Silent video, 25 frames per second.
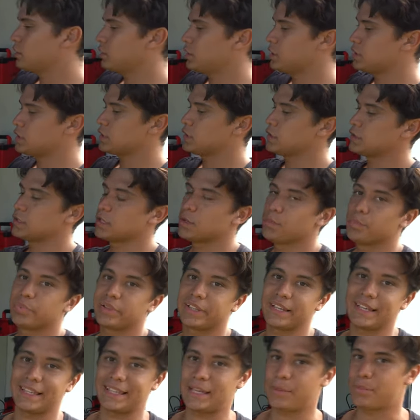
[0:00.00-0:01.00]
this is
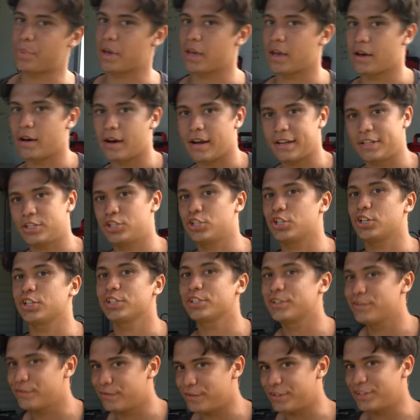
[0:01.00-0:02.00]
completely bare. I
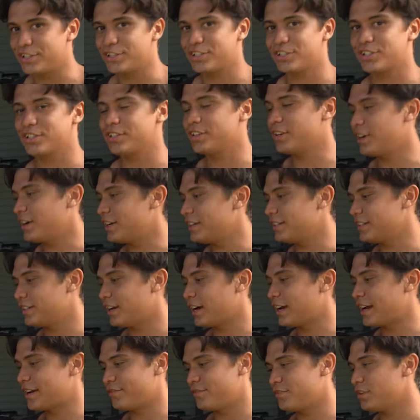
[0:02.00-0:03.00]
just finished it. I,
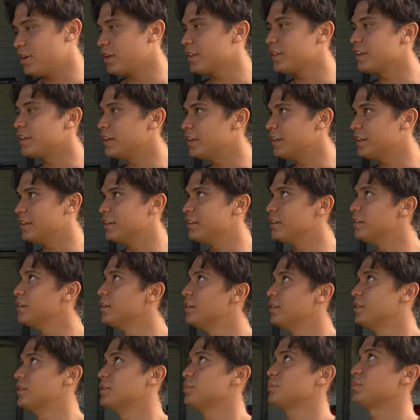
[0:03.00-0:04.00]
I have nothing in it
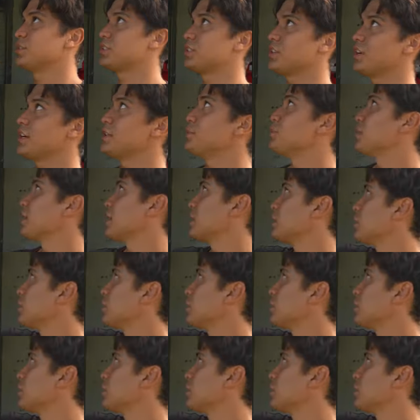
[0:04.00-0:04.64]
besides my